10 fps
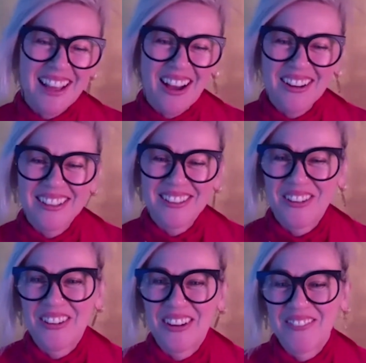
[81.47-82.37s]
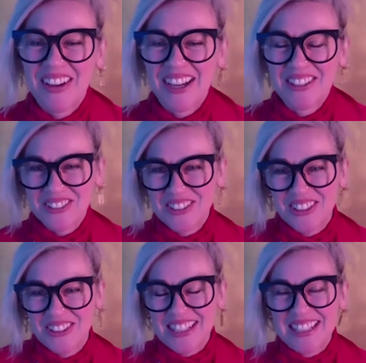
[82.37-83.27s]
I don't know about you,
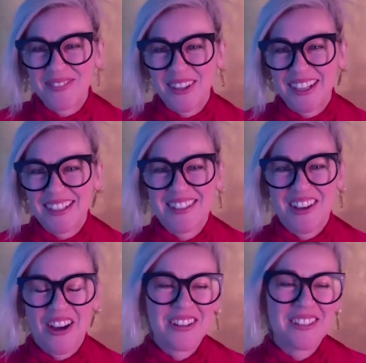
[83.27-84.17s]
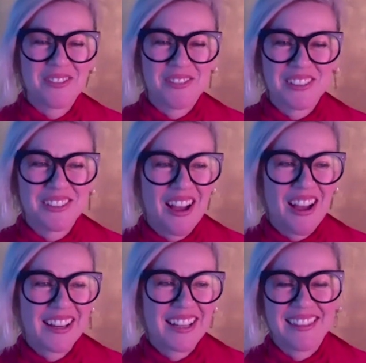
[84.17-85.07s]
Tony, but I just feel
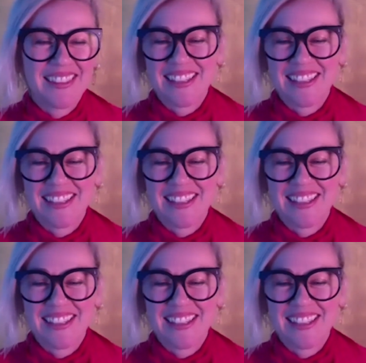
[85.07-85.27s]
like